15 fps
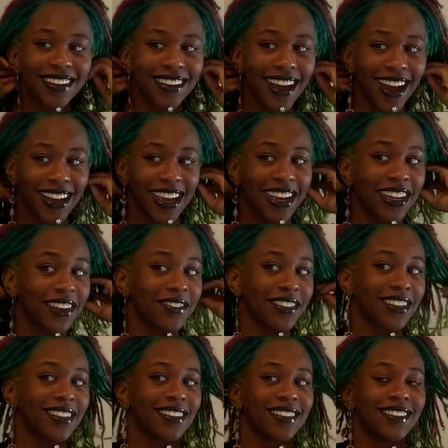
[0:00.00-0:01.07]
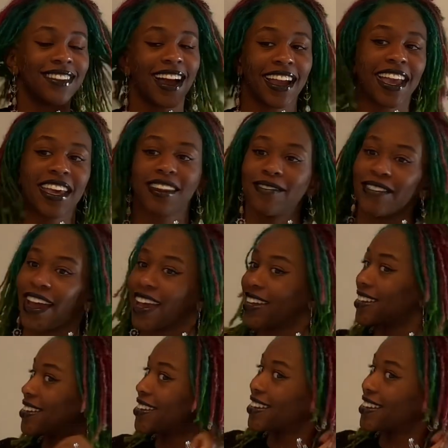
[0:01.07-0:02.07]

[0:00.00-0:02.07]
I can't even hate it.